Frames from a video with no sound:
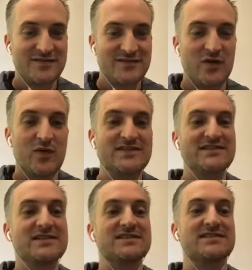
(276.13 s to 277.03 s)
So it
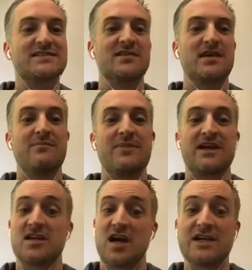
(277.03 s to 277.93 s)
wasn't necessarily a
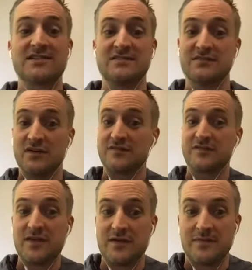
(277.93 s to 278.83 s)
big cost involved
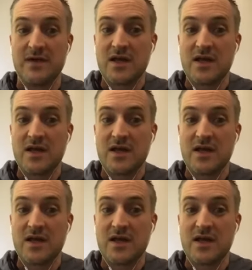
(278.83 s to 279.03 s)
for them